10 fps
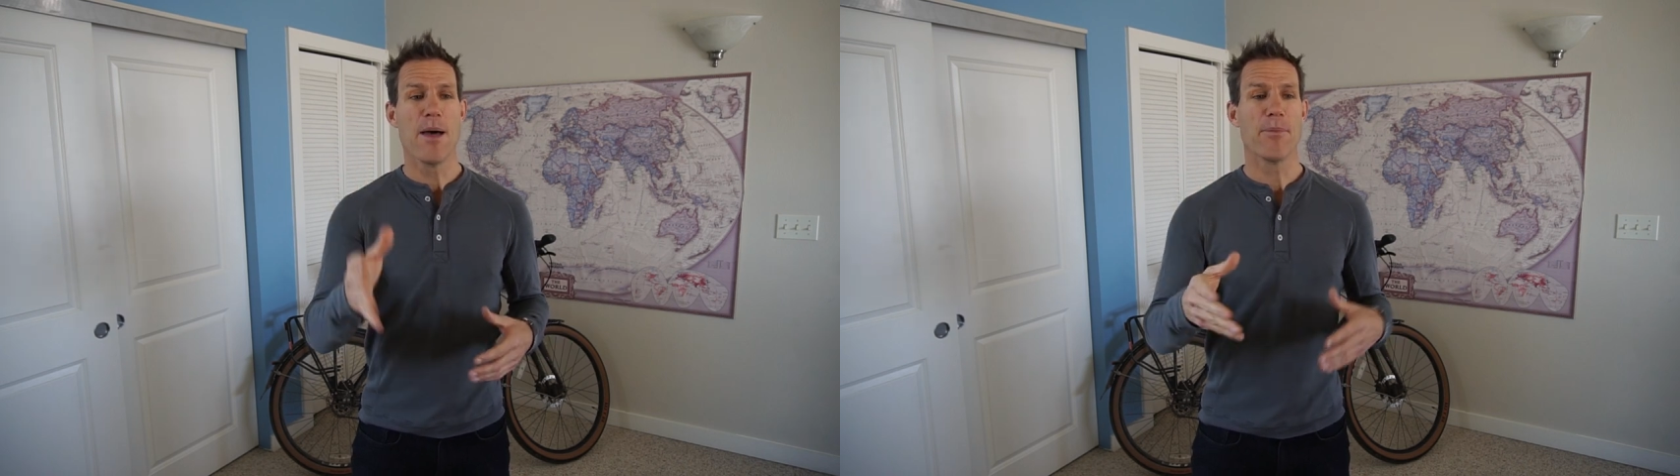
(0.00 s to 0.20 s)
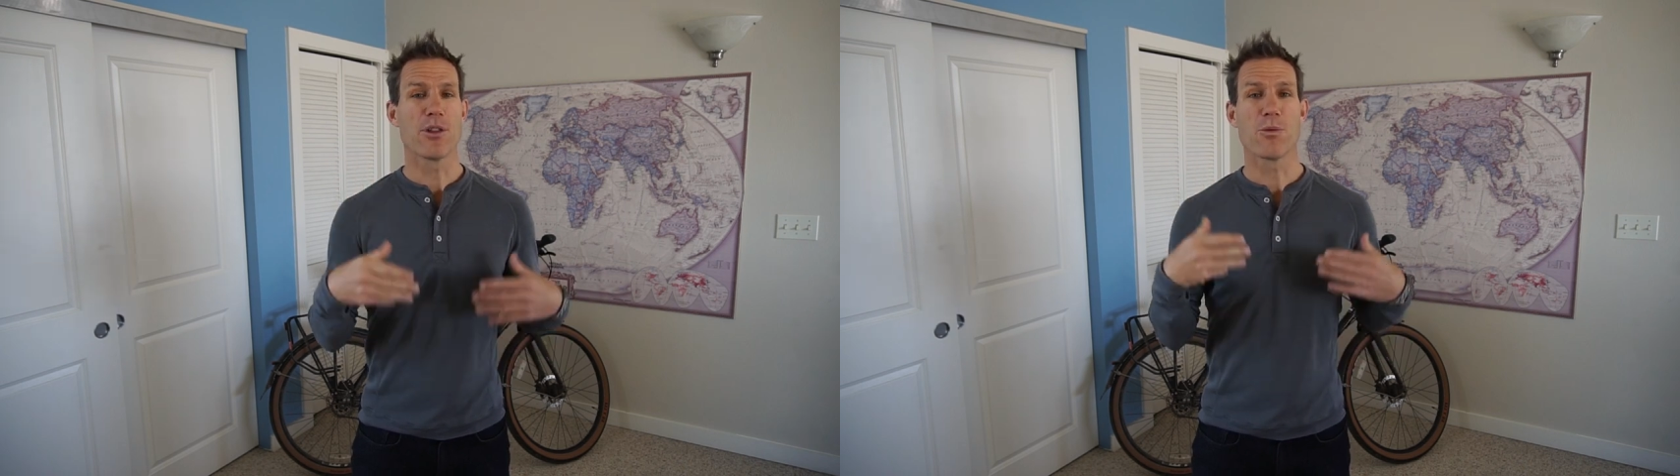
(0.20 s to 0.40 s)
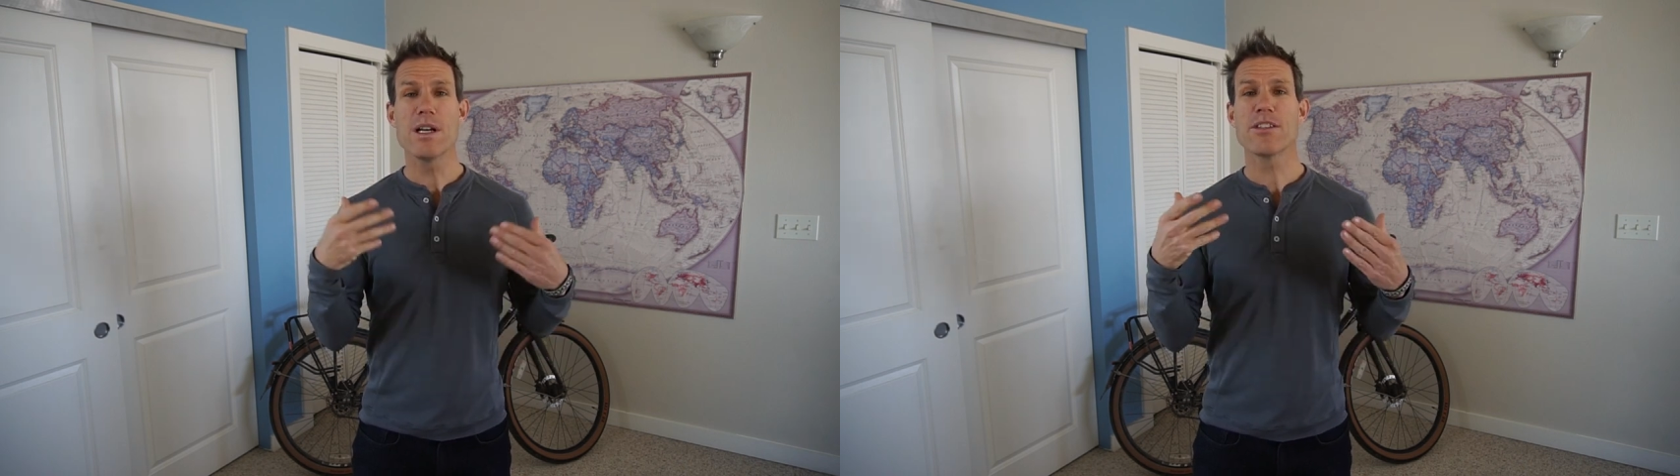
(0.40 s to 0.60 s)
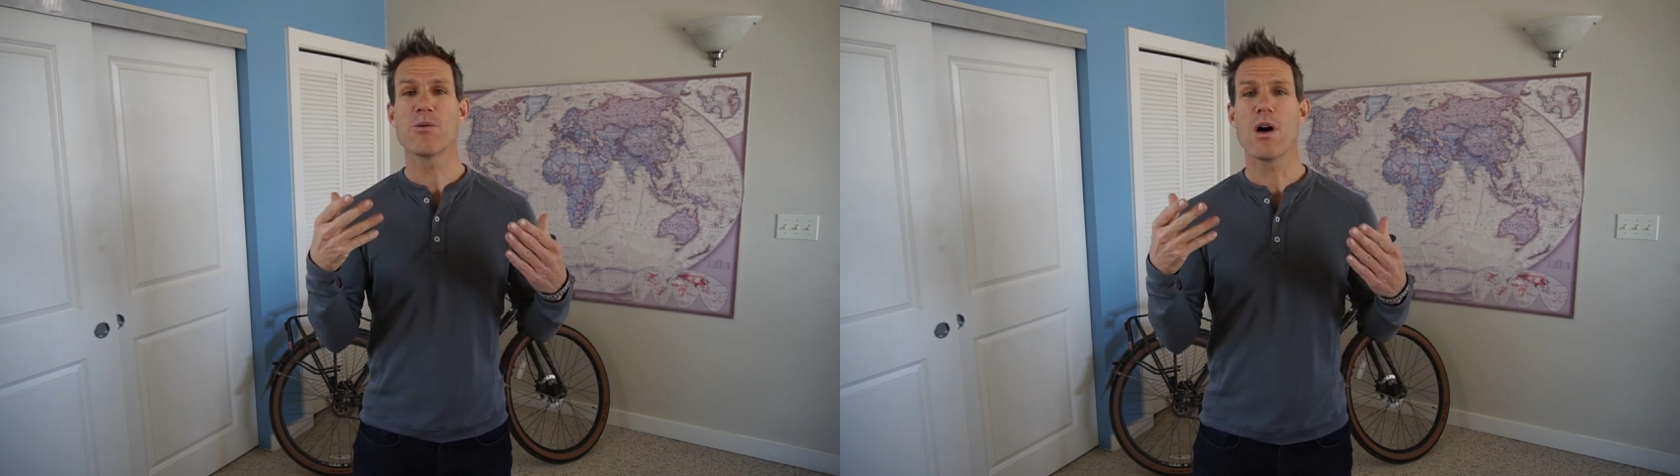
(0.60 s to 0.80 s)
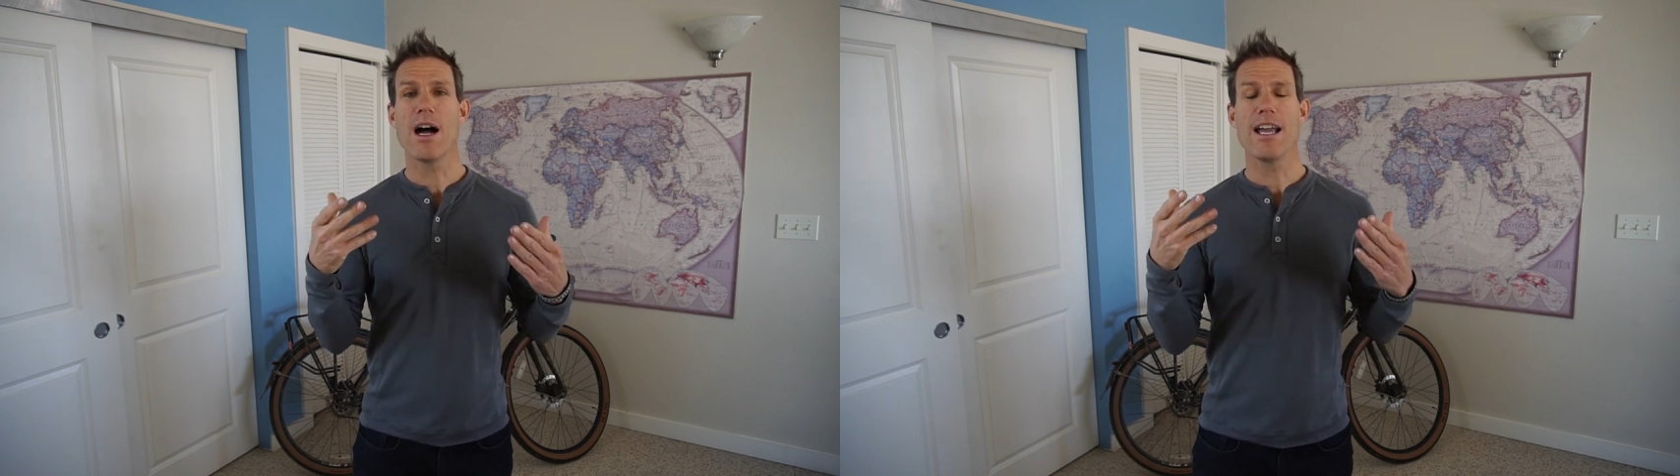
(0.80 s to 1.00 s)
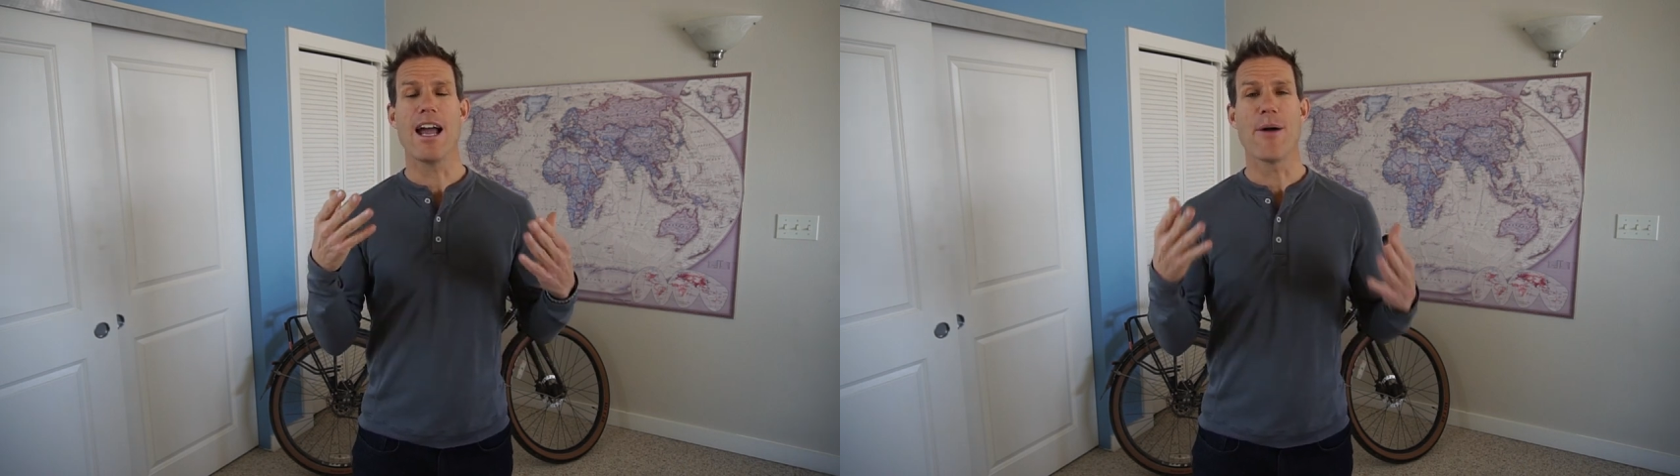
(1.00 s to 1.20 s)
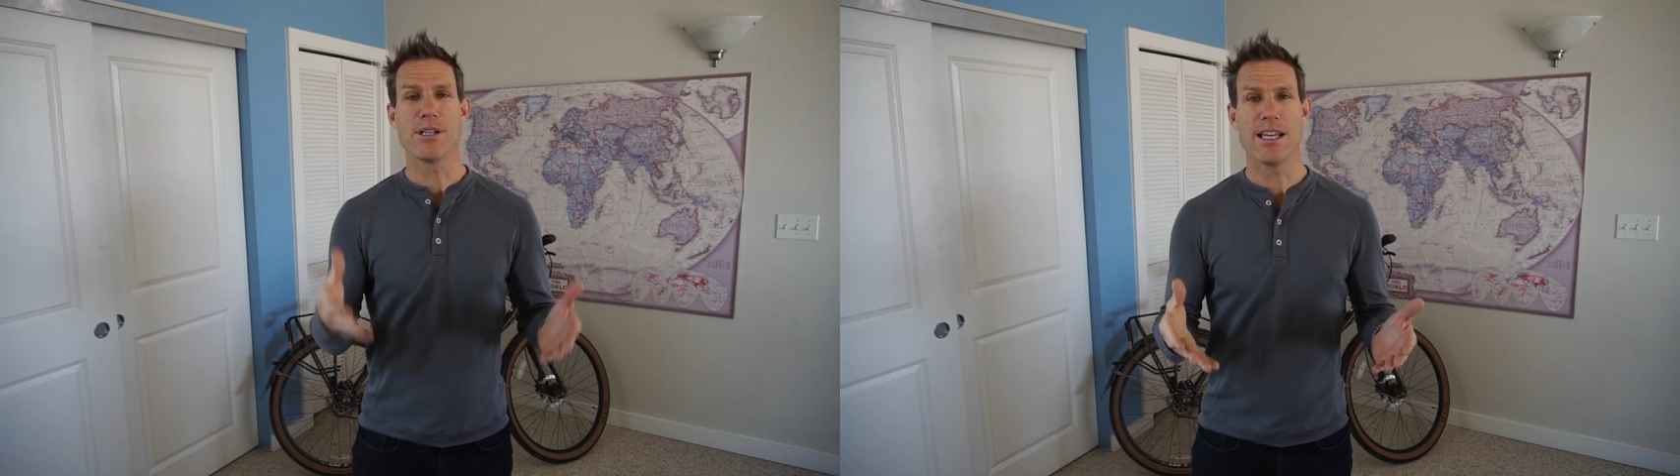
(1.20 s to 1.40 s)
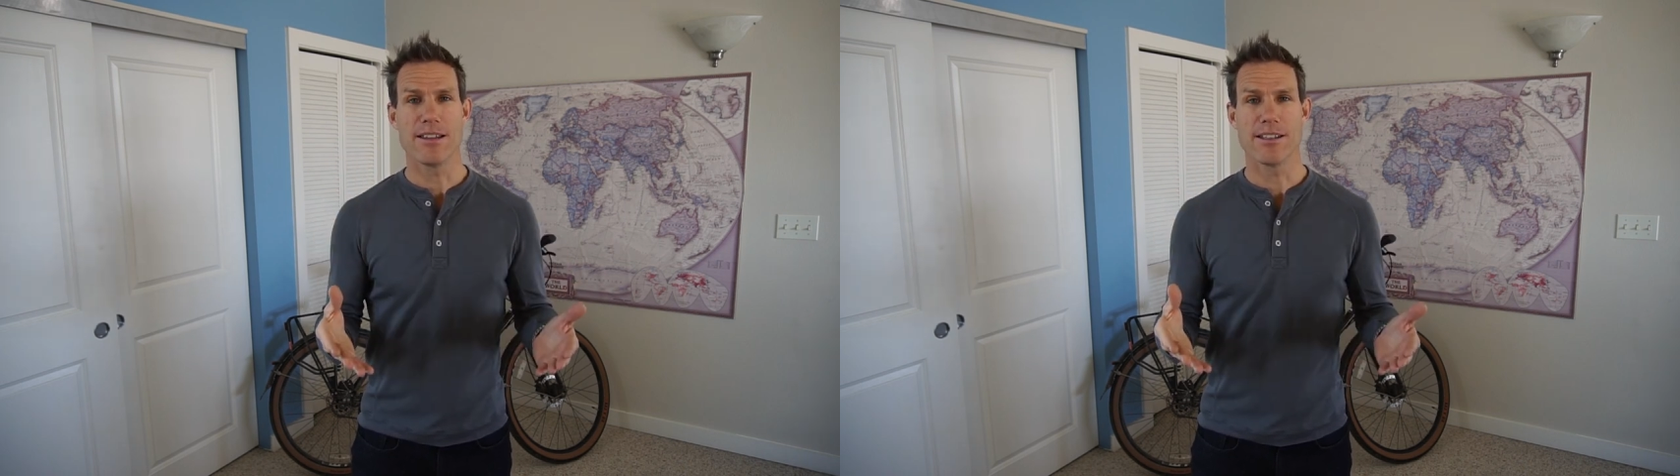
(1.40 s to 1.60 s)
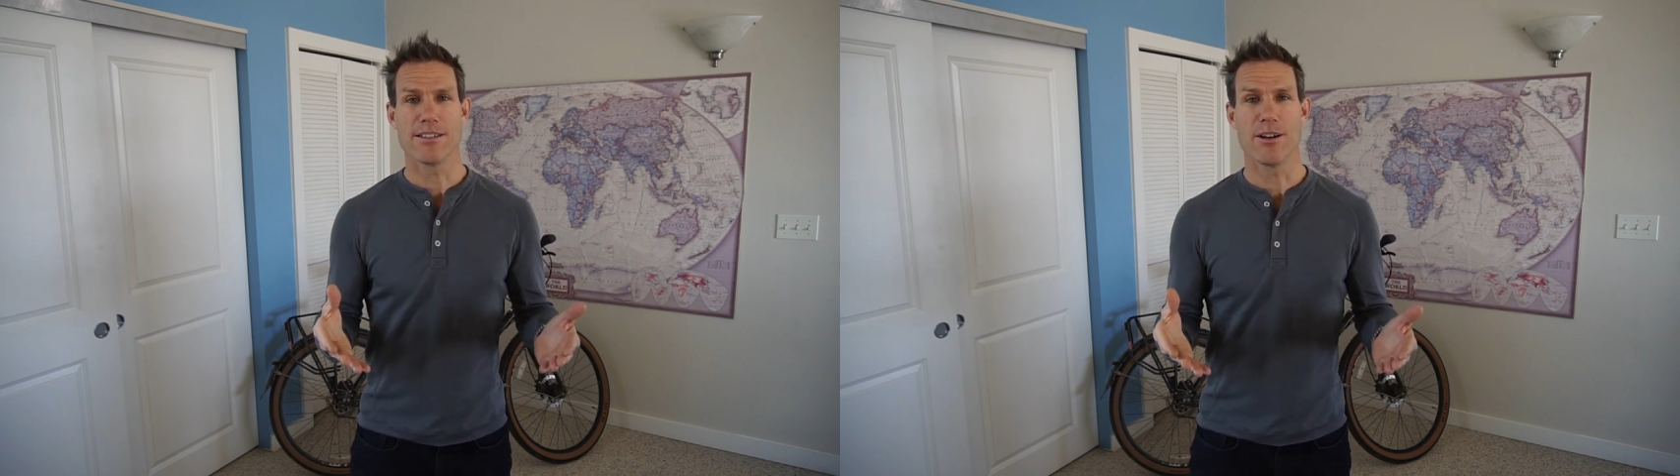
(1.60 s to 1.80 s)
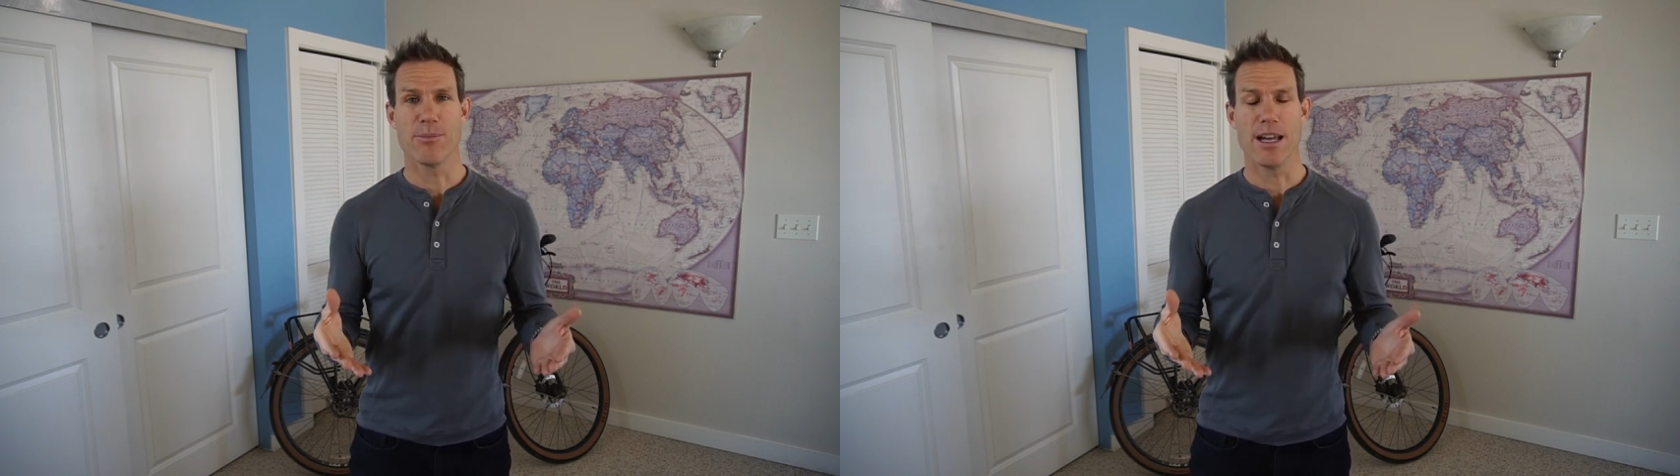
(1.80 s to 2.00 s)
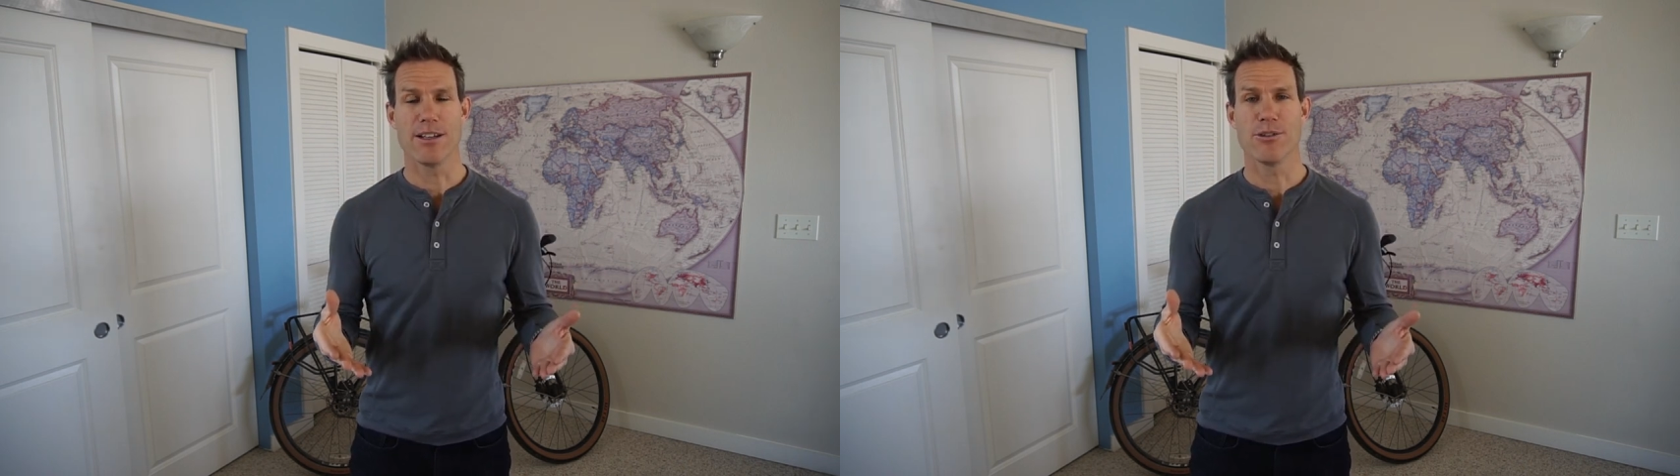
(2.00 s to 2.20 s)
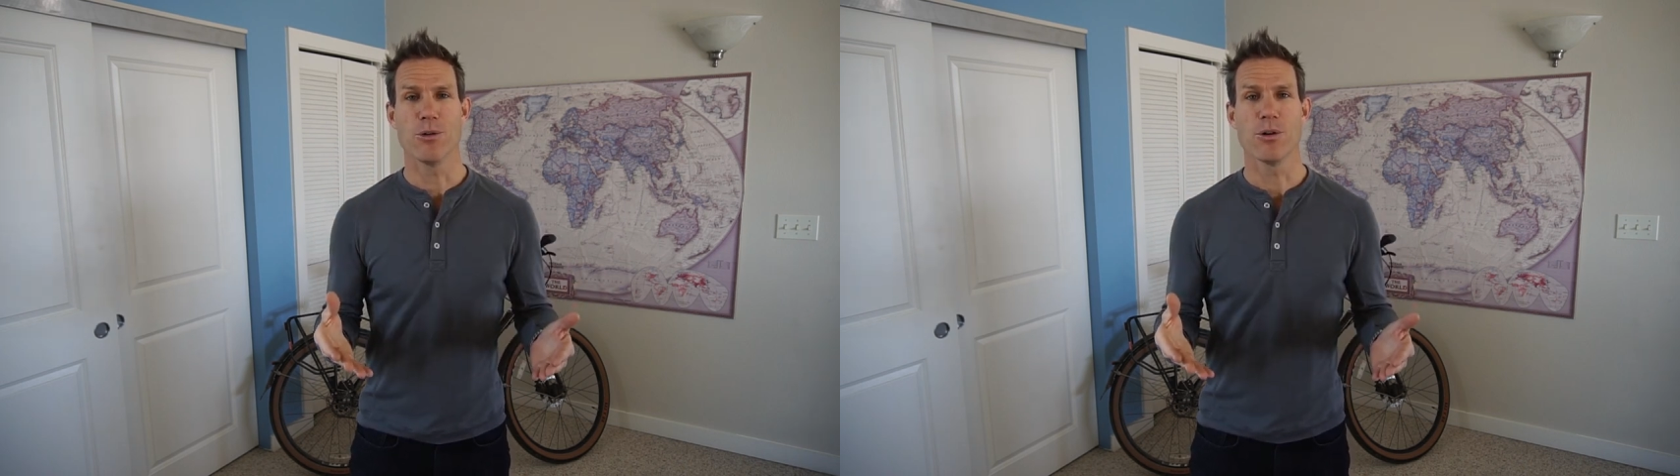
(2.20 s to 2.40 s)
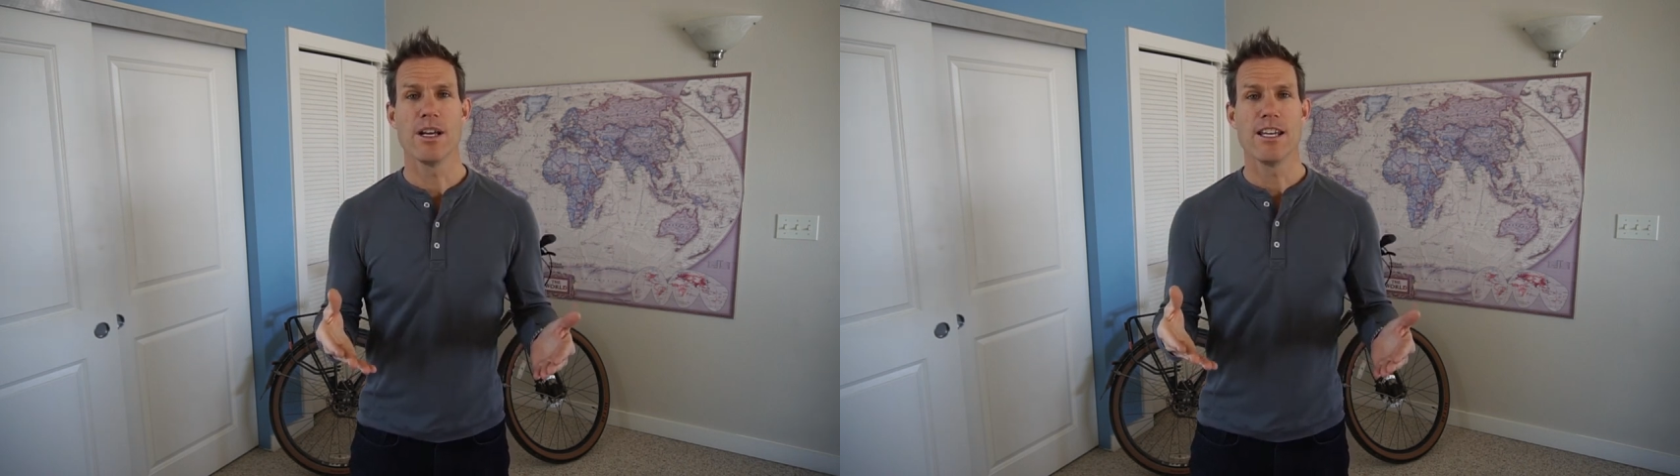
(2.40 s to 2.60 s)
But the reason why I would take this on a bike tour